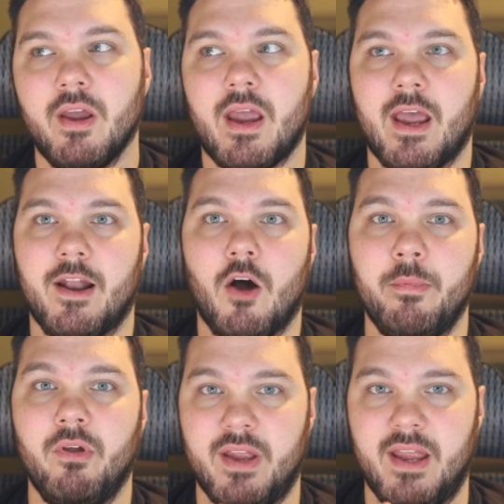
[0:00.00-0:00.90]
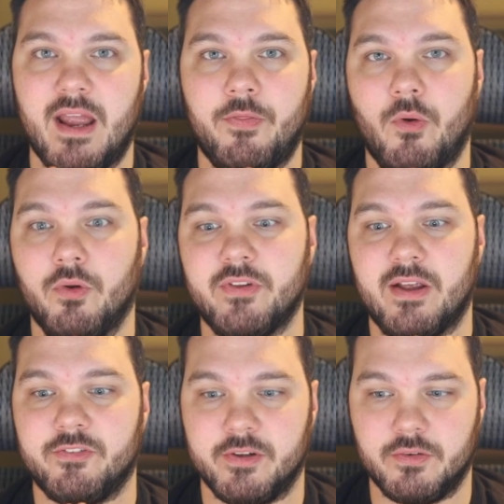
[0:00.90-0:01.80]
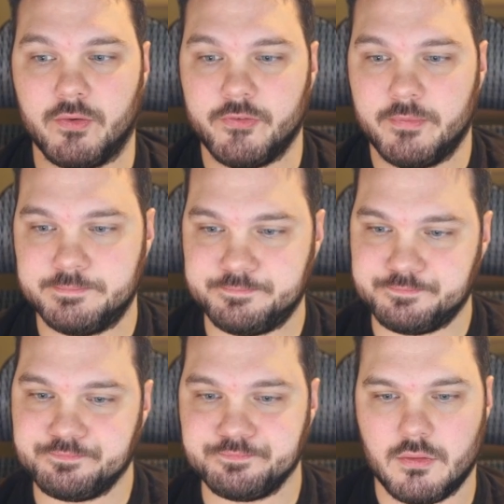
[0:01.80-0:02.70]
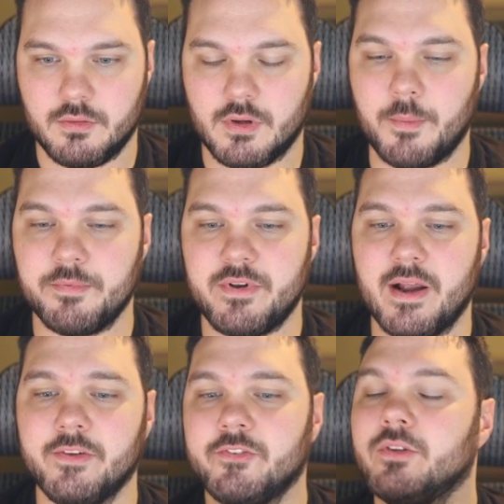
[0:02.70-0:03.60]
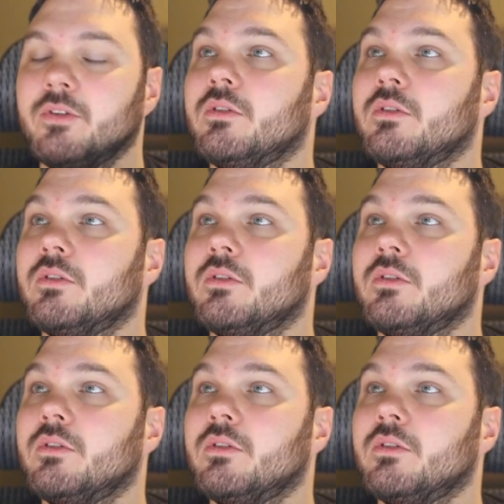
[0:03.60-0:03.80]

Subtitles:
and I'll be looking at those as signals. Up next,